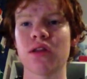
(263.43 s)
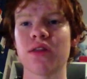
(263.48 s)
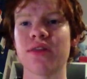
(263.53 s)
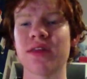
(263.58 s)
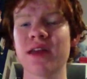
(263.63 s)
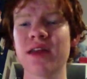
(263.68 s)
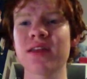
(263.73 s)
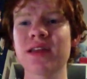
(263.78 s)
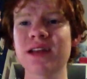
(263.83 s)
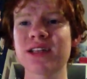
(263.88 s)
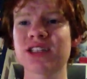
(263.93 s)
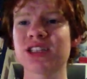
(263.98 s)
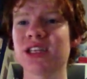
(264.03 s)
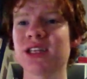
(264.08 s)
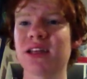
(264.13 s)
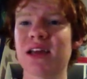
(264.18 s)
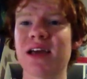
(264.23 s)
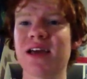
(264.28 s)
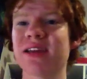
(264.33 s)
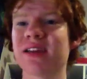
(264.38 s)
there's
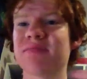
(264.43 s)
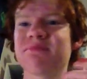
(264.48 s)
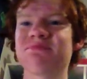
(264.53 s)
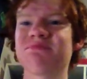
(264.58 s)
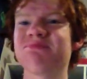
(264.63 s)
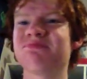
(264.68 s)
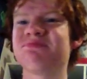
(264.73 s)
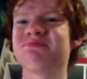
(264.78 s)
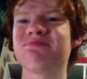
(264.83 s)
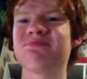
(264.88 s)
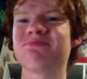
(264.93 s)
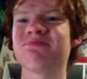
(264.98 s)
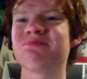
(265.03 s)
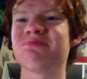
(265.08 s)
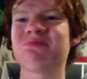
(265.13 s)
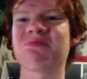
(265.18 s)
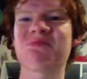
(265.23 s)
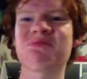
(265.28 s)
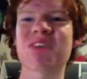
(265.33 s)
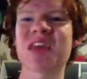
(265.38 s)
actually like
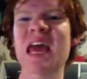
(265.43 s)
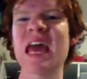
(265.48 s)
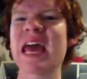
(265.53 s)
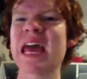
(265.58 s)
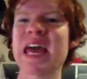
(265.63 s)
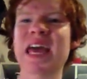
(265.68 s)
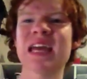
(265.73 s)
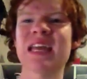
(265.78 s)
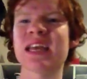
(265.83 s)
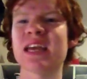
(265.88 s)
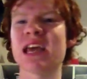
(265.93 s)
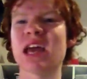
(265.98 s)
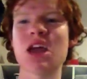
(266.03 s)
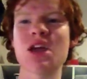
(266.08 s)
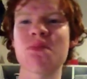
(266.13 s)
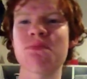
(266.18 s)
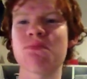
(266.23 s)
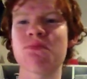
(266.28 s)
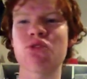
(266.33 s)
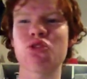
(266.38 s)
10
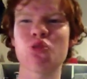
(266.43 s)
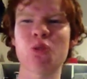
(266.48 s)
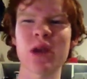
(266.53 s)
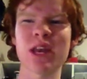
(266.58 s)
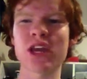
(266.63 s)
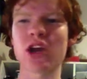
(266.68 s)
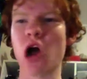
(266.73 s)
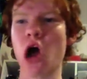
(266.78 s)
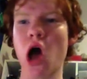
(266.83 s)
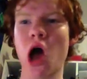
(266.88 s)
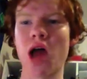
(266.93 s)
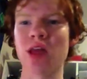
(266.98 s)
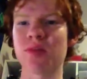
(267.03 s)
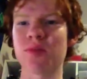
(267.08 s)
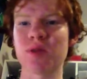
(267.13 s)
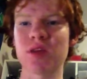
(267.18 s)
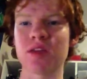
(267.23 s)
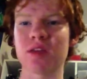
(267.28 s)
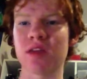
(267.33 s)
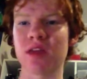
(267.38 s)
or 20 cars
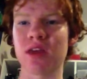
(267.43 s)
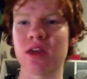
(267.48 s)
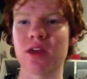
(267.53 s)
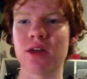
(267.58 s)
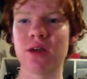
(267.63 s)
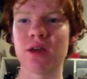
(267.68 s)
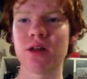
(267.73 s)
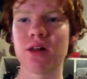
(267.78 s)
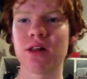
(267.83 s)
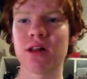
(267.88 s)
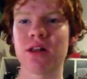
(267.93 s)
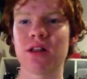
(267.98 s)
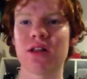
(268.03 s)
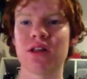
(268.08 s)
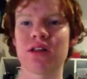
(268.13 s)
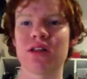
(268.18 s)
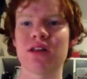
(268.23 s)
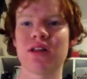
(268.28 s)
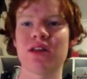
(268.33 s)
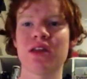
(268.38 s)
missing
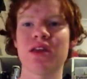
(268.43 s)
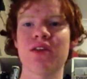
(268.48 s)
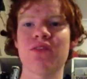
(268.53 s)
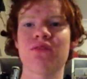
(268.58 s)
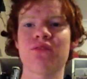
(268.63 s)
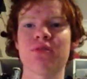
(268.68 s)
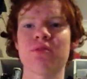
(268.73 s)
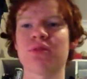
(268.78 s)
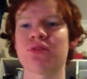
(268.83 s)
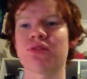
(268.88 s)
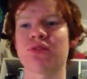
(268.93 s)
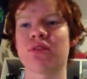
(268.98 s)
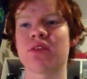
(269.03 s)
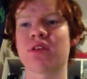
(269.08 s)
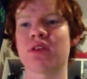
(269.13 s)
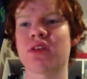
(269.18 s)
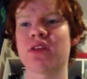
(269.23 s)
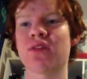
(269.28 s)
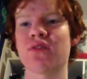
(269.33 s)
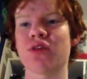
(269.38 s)
from the
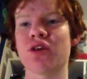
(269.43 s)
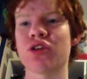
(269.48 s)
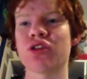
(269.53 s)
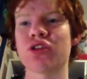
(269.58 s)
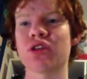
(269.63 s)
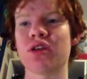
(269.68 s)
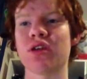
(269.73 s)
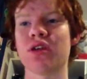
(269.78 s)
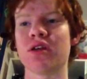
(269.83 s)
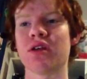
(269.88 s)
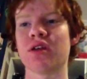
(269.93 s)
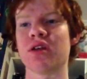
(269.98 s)
360 version.